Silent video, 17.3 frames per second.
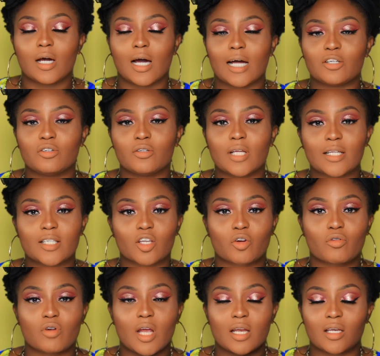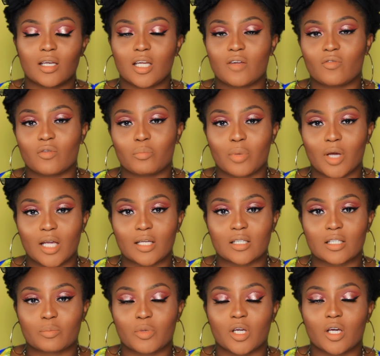I do that to create an even
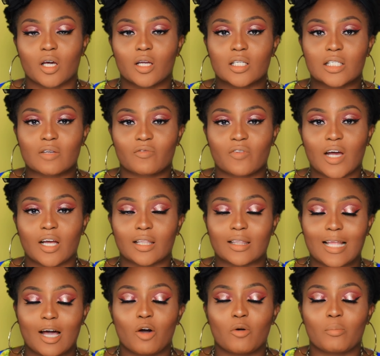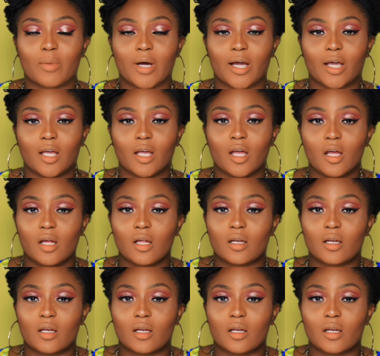base, because if I allow my